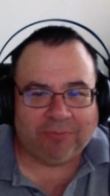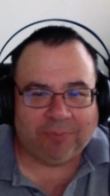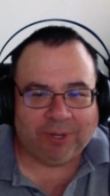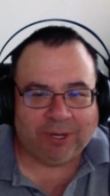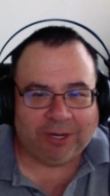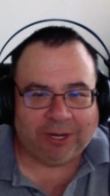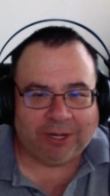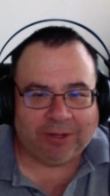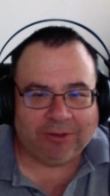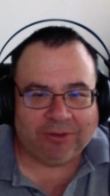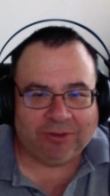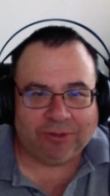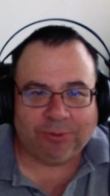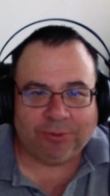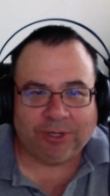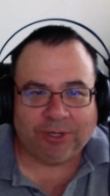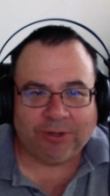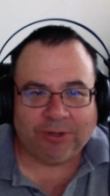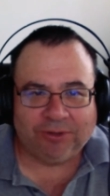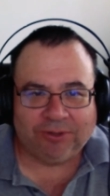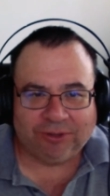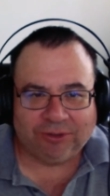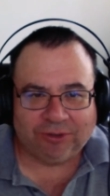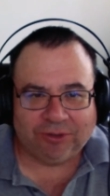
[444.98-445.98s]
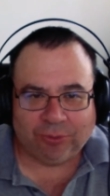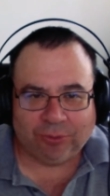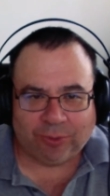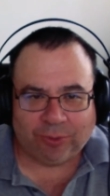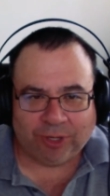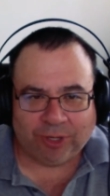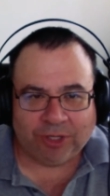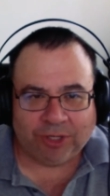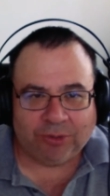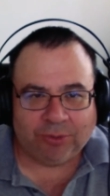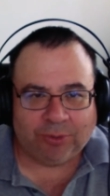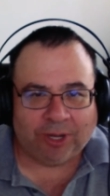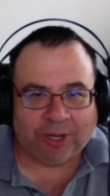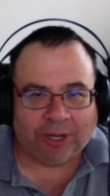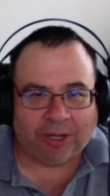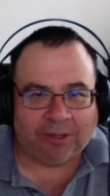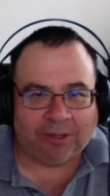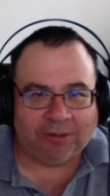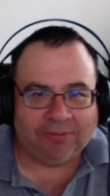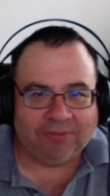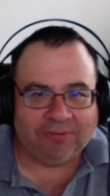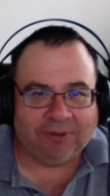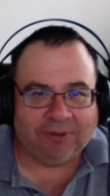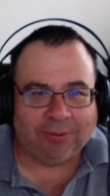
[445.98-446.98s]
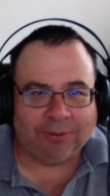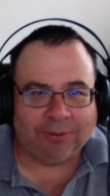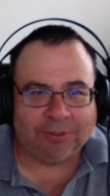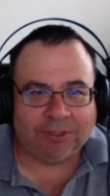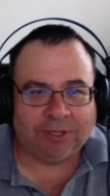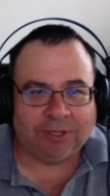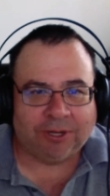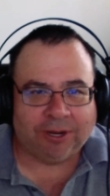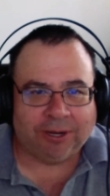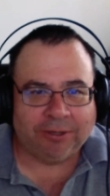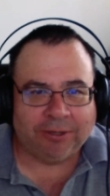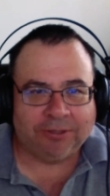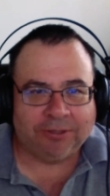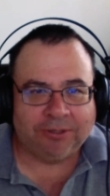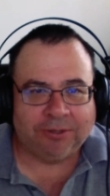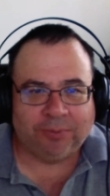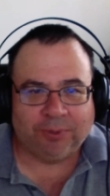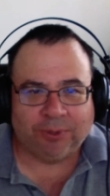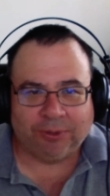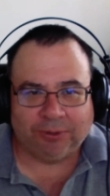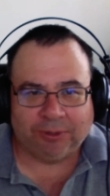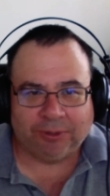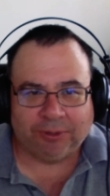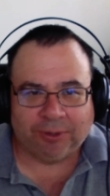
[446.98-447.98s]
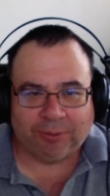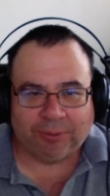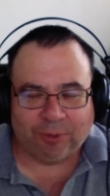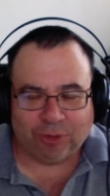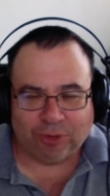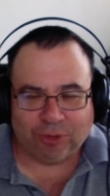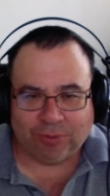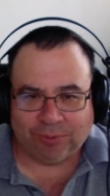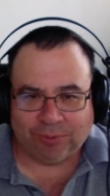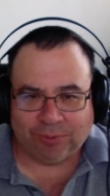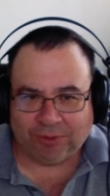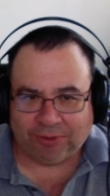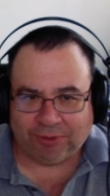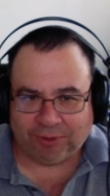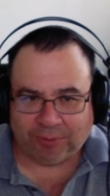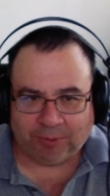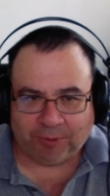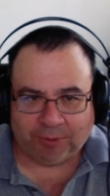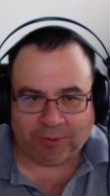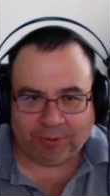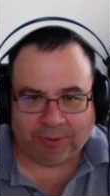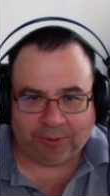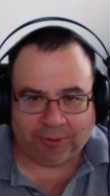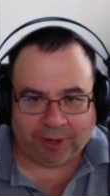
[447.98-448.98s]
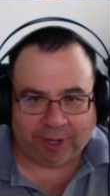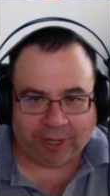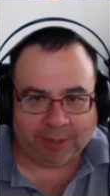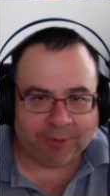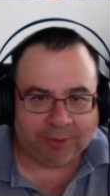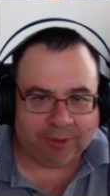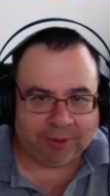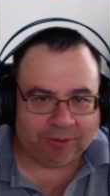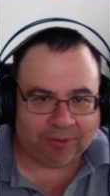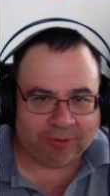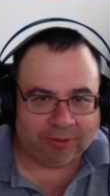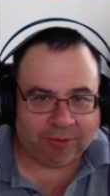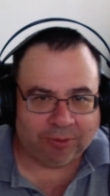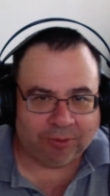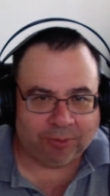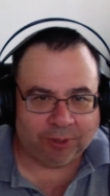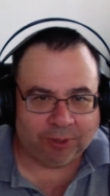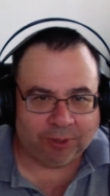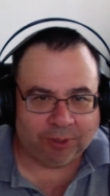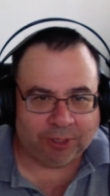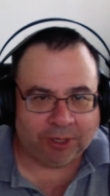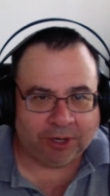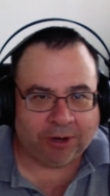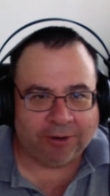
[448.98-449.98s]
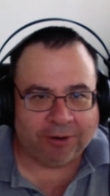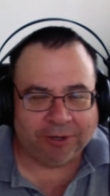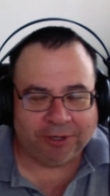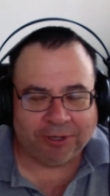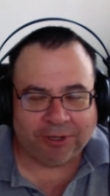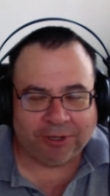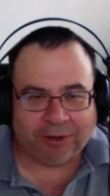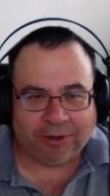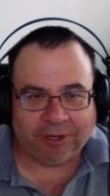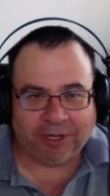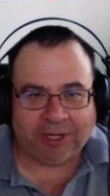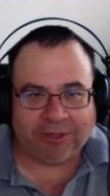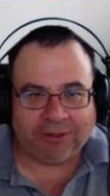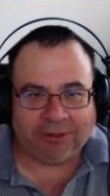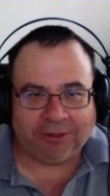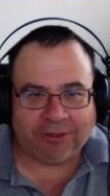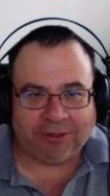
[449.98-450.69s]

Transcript: been at Cerritos since twenty twelve. I was hired to build a commercial music program, and so we are in our eighth